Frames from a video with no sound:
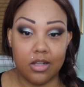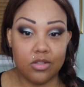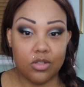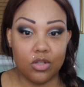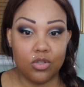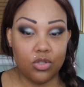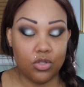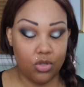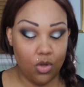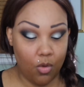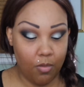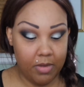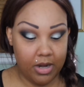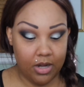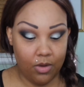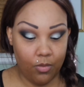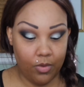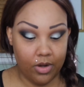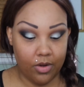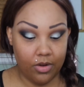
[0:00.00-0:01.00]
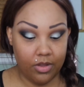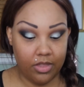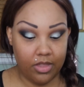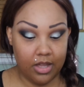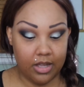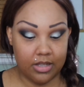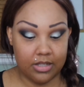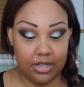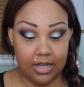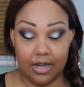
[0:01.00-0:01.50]
does so many weird
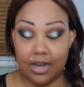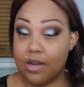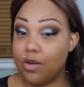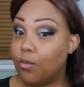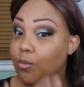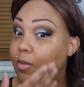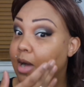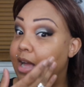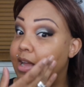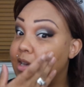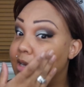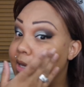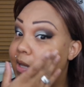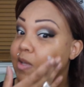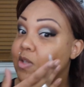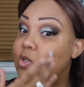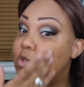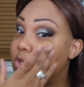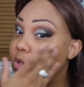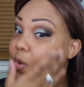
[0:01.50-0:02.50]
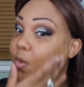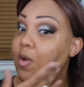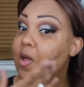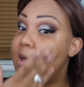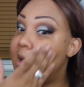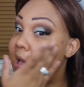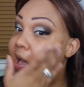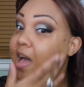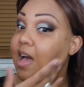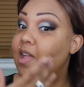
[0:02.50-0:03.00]
things, and I know mine does. So
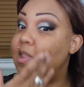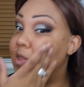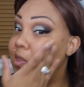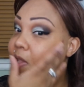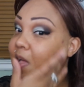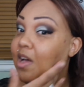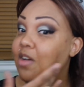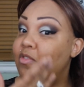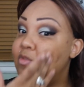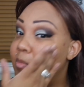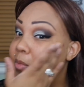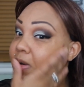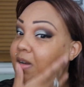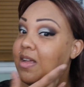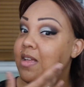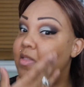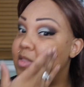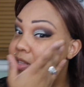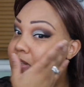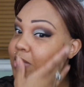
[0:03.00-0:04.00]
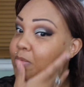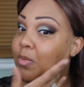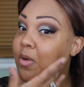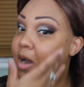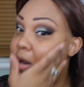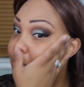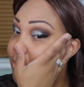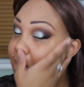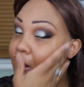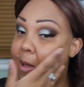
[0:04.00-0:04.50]
I love bringing this
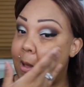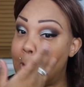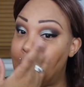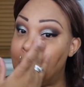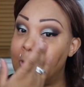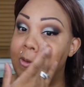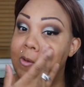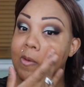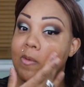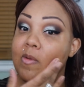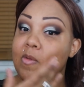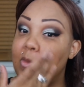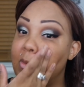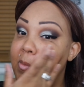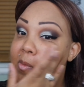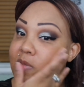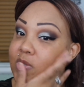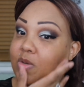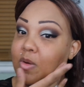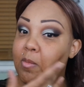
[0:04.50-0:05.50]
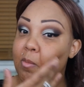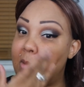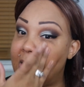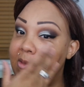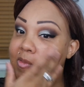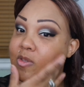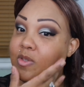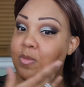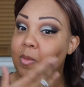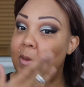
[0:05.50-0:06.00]
primer out during the winter
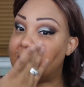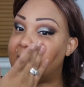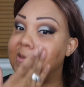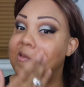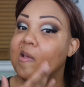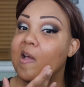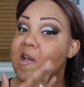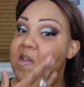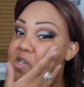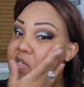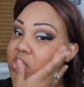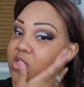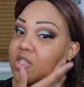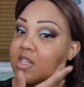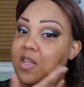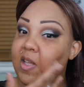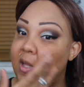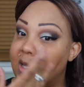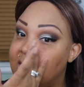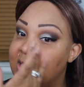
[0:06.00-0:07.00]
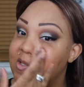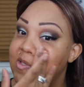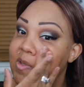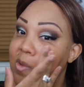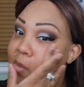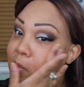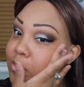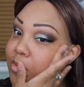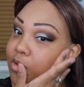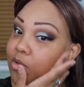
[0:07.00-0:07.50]
months because I just think it's
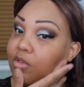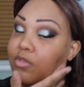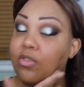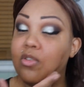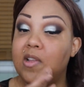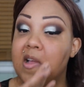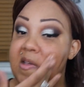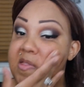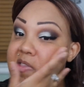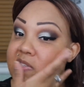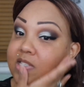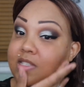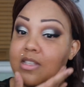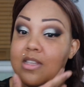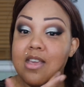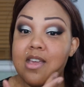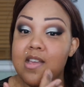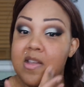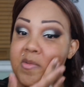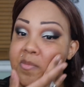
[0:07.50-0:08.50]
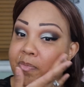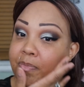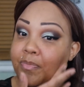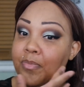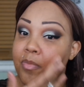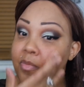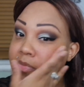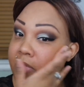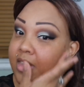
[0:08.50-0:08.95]
so beautiful on the skin